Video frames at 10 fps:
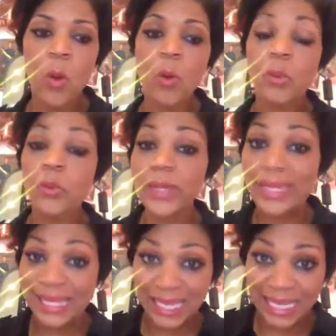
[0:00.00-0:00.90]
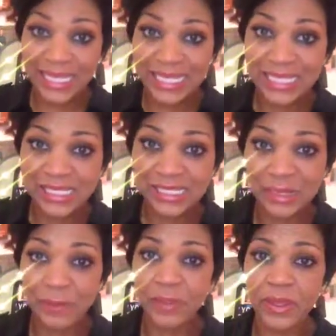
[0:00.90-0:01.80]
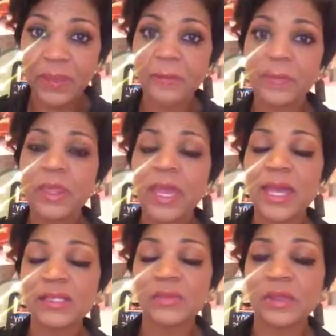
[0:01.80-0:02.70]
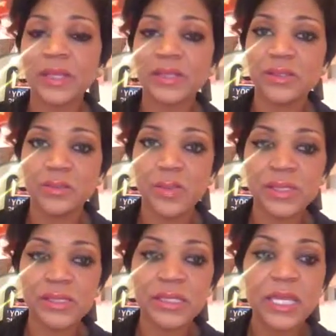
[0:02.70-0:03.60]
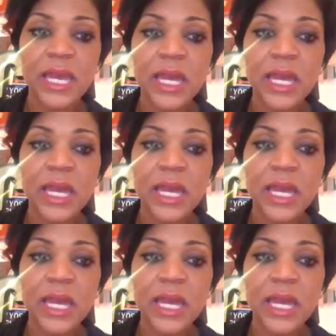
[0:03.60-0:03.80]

or reading something as it relates to business.